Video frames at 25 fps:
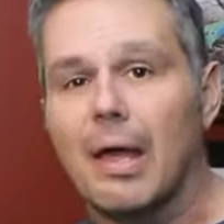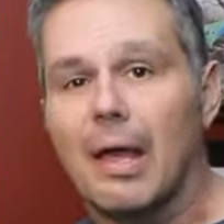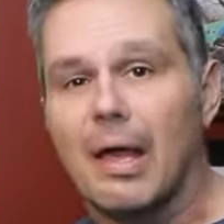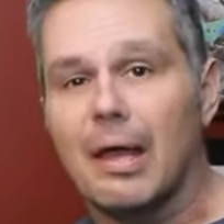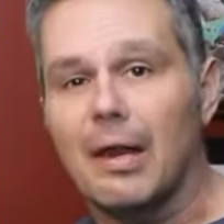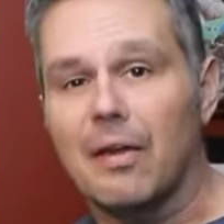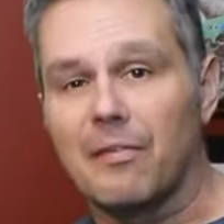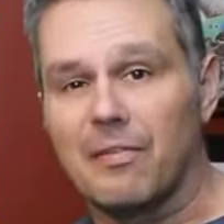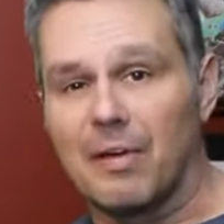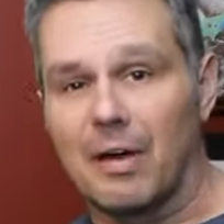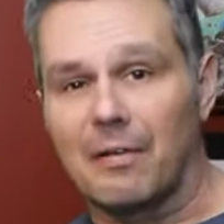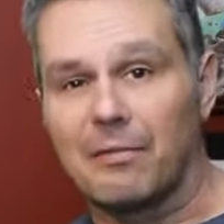
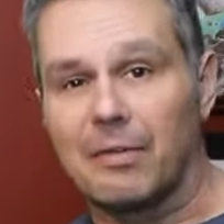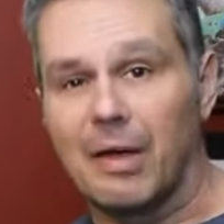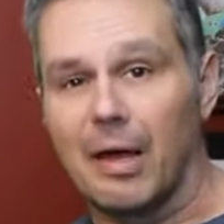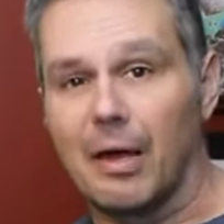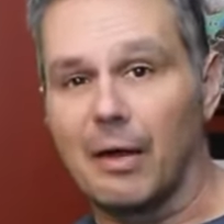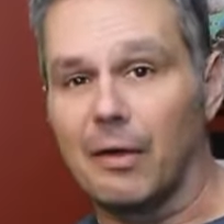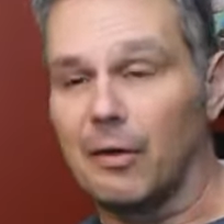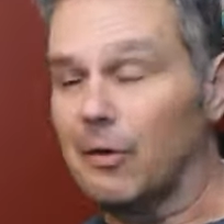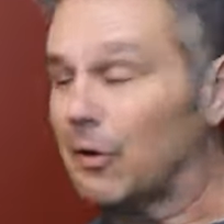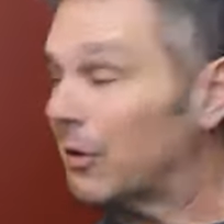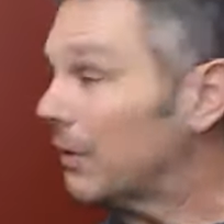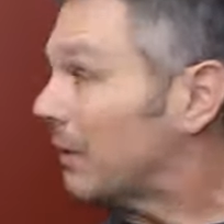And if I've
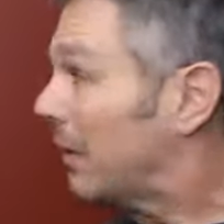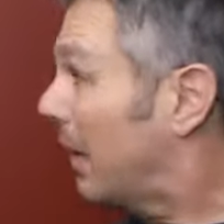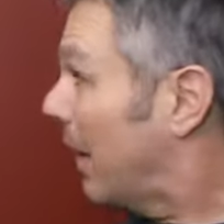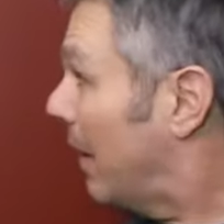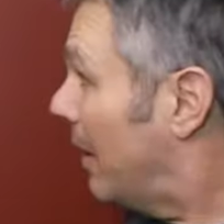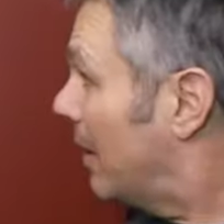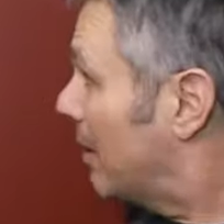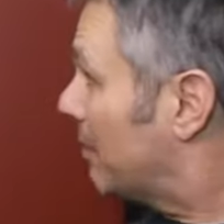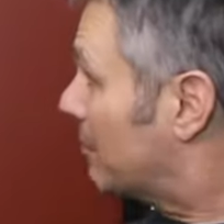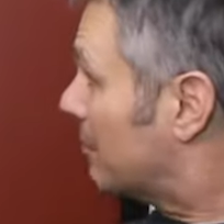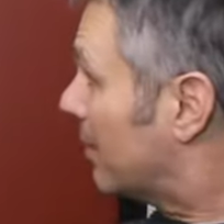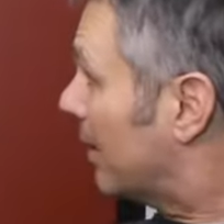got a good
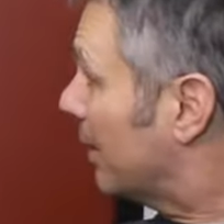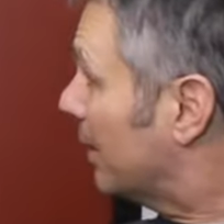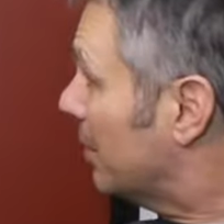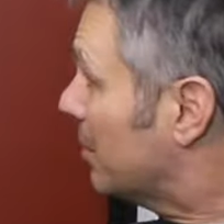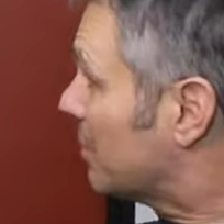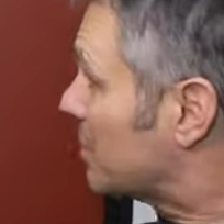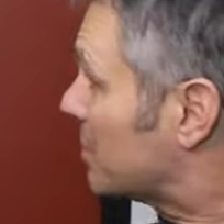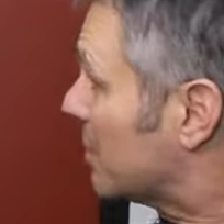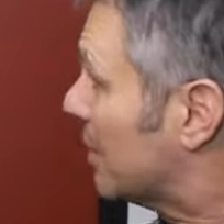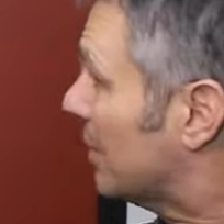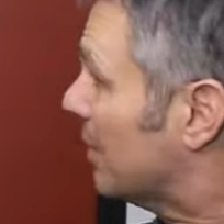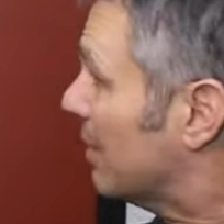cam, like
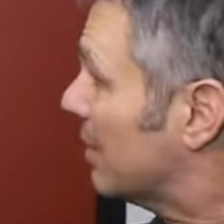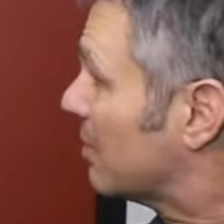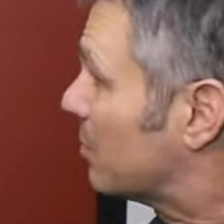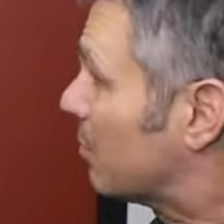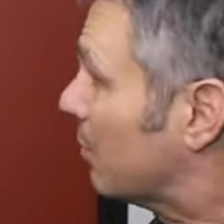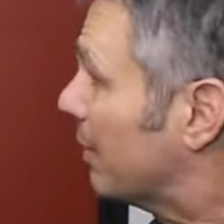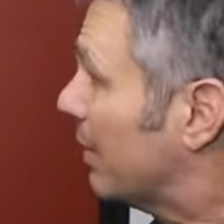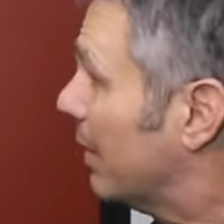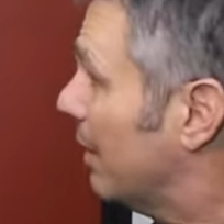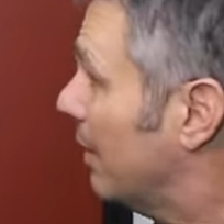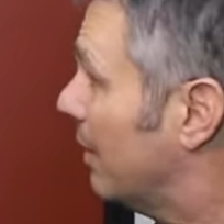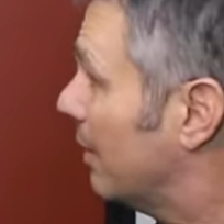you see this
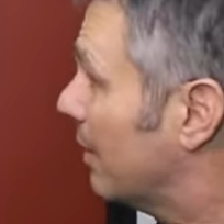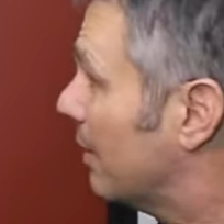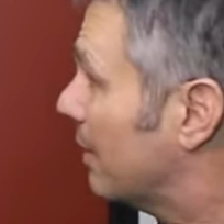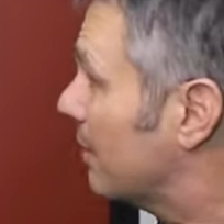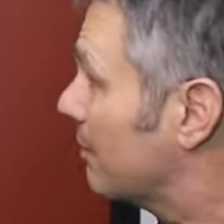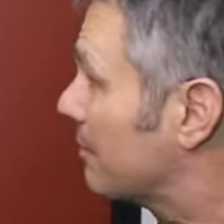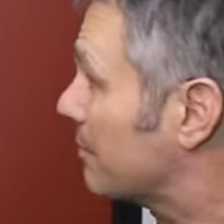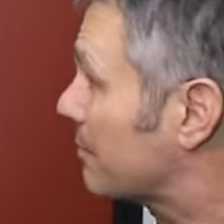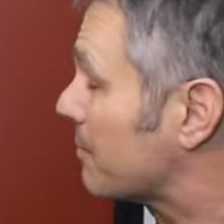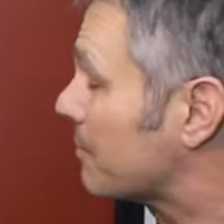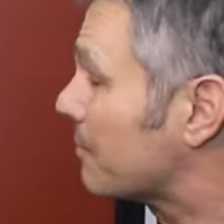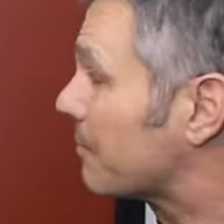one
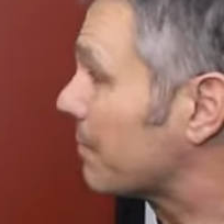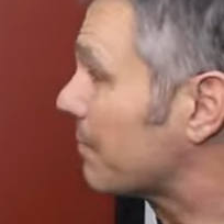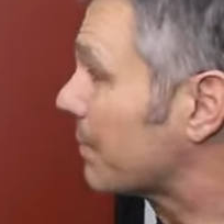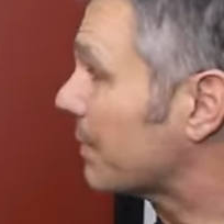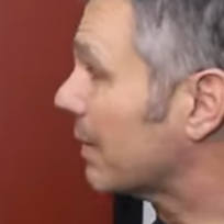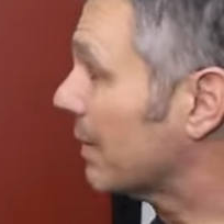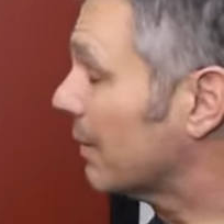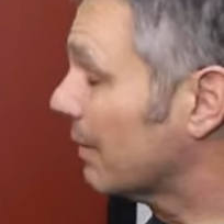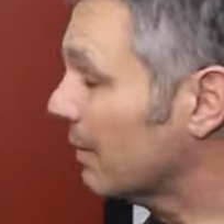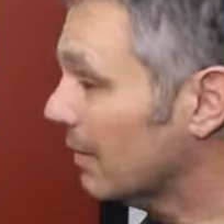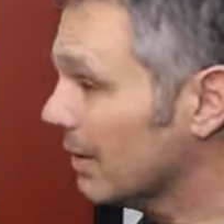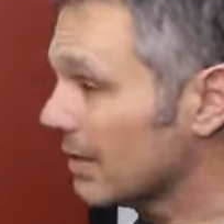here,
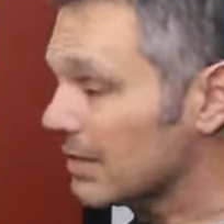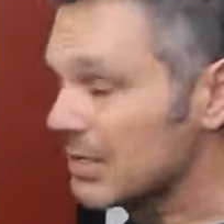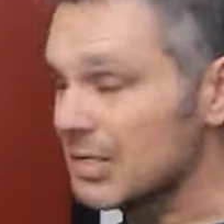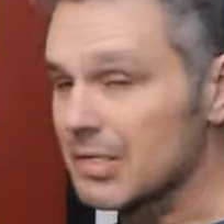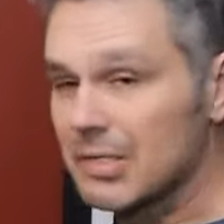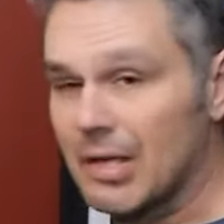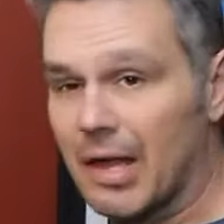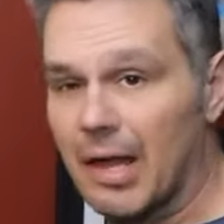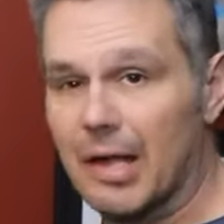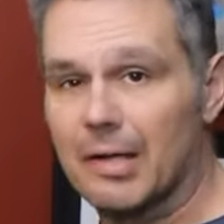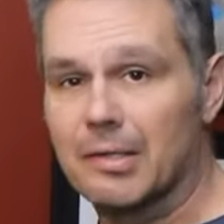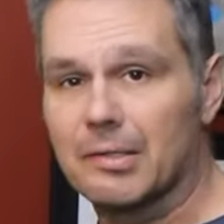this
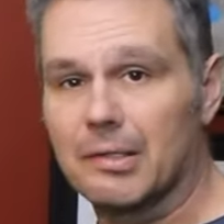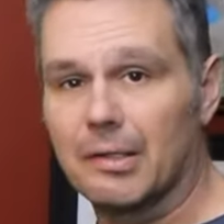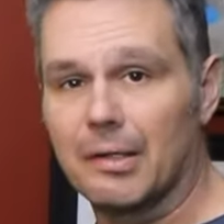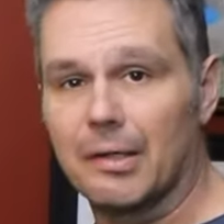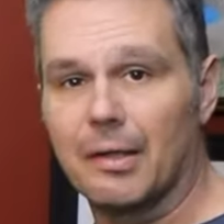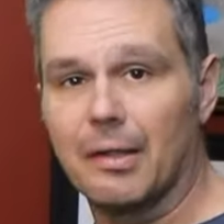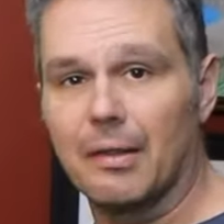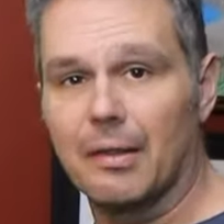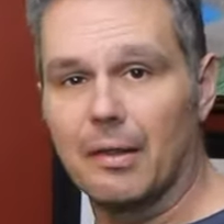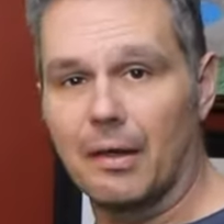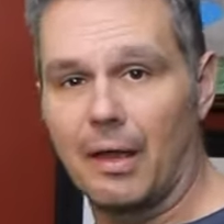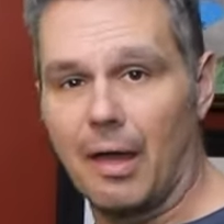is
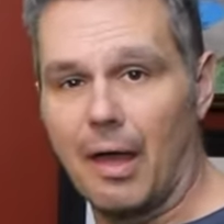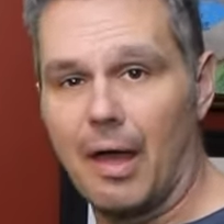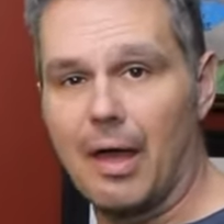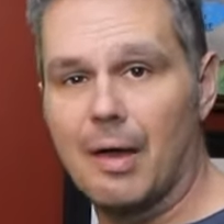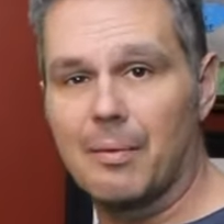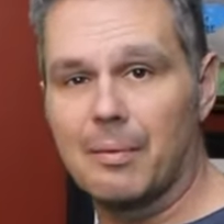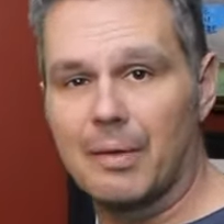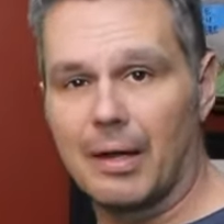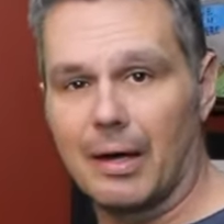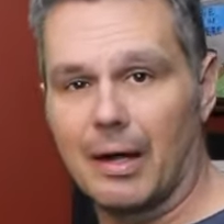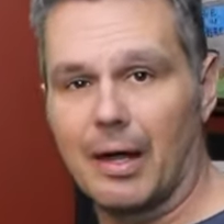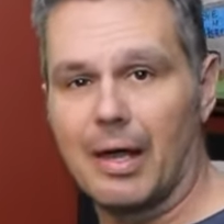actually the
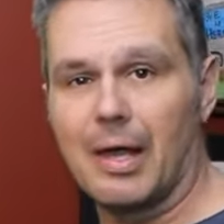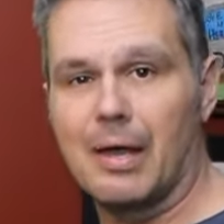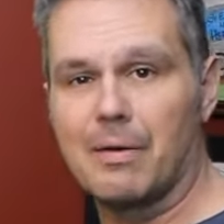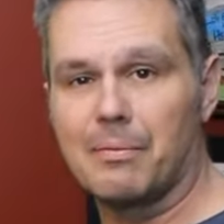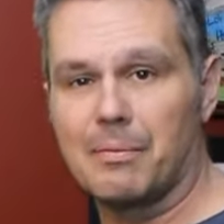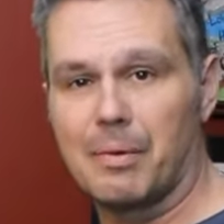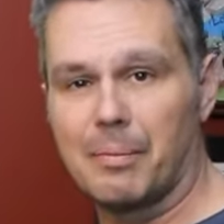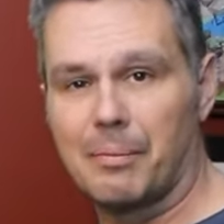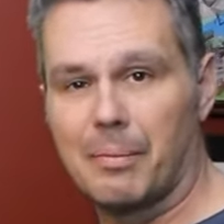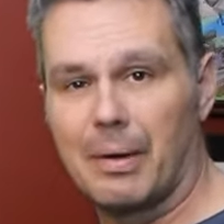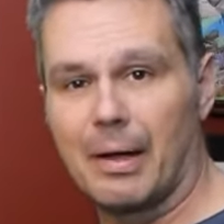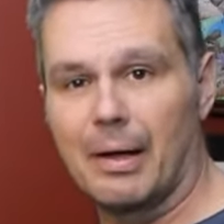cam that I have
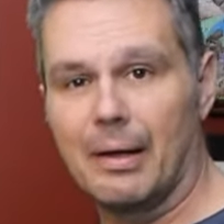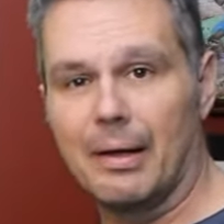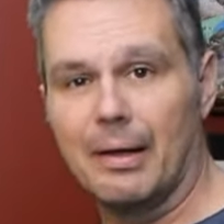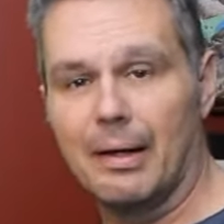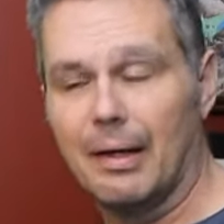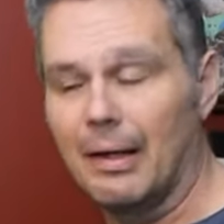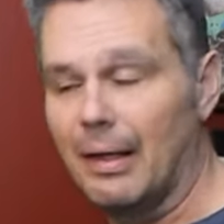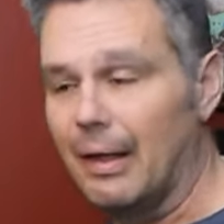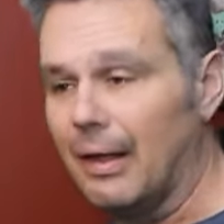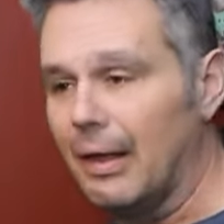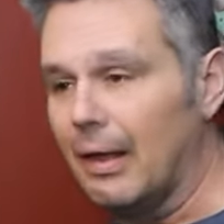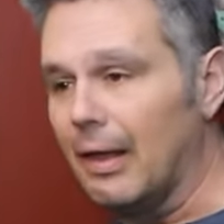on my
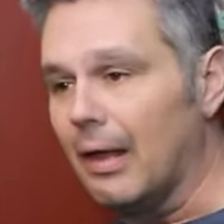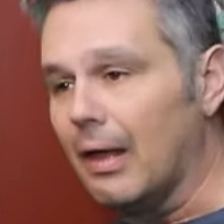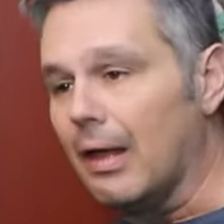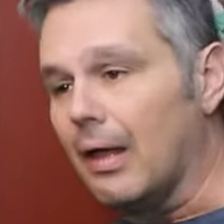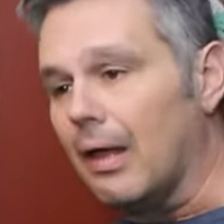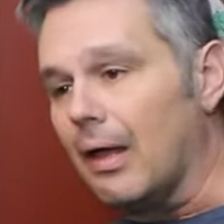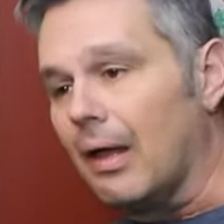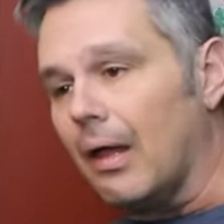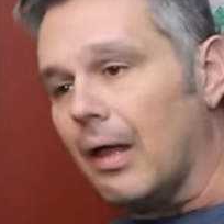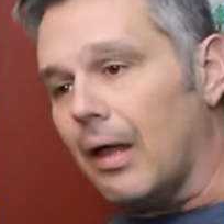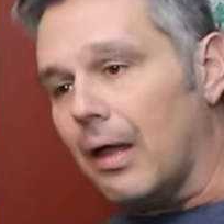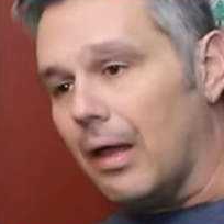bike,
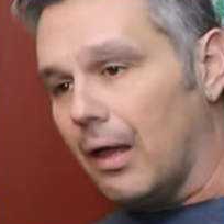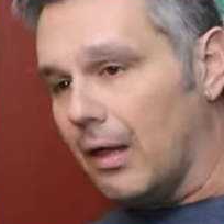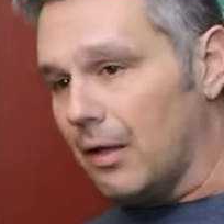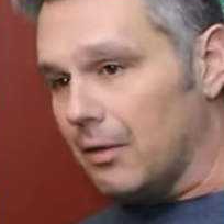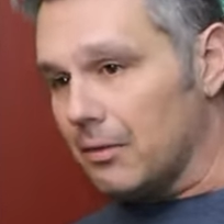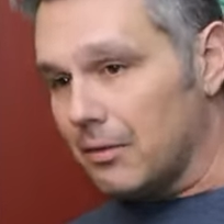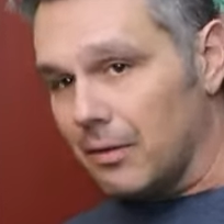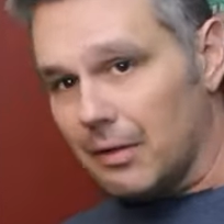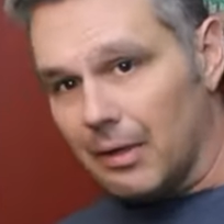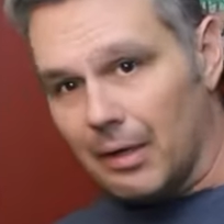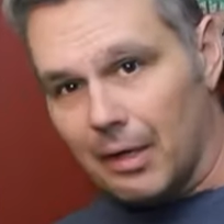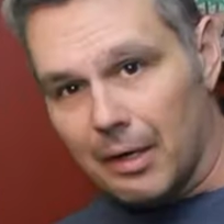
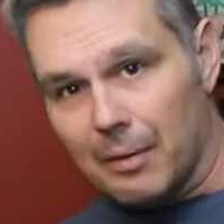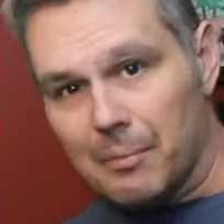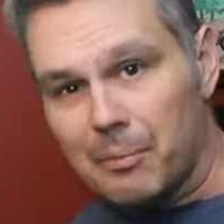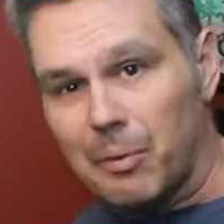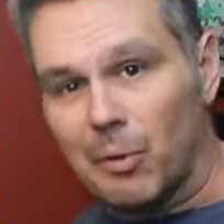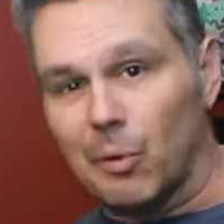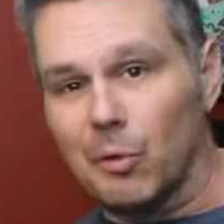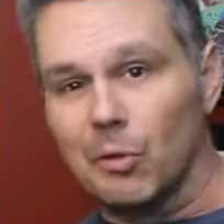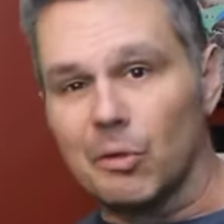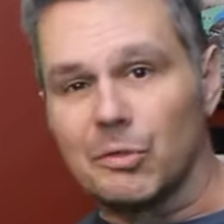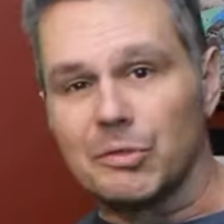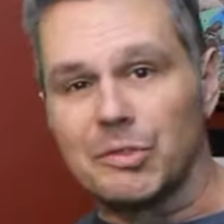it
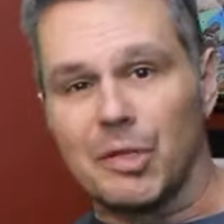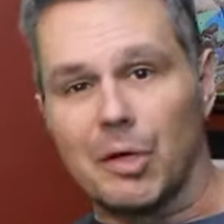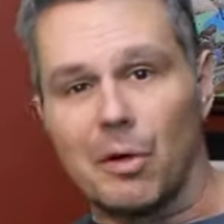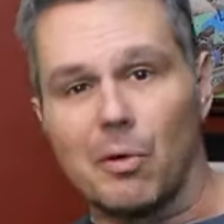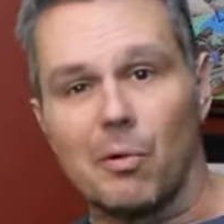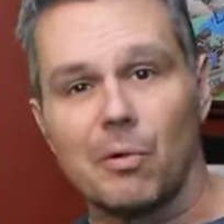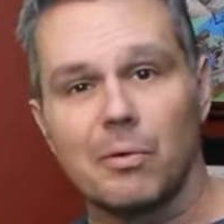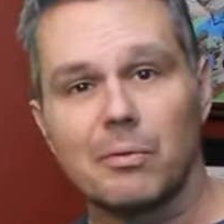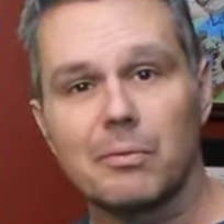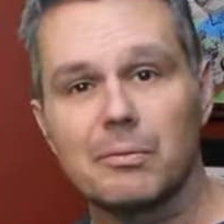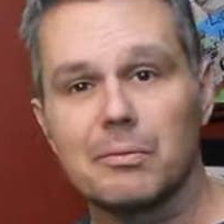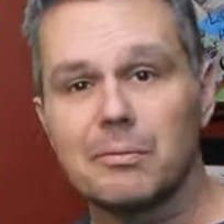pulls
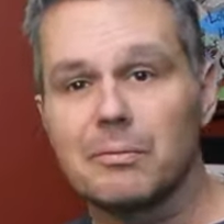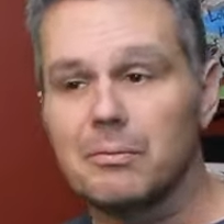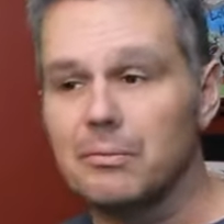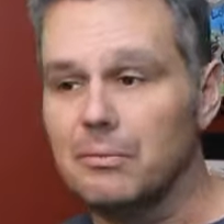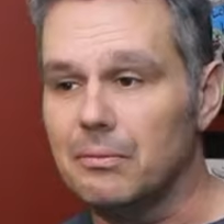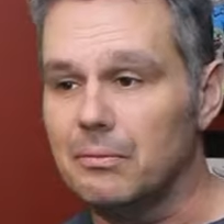on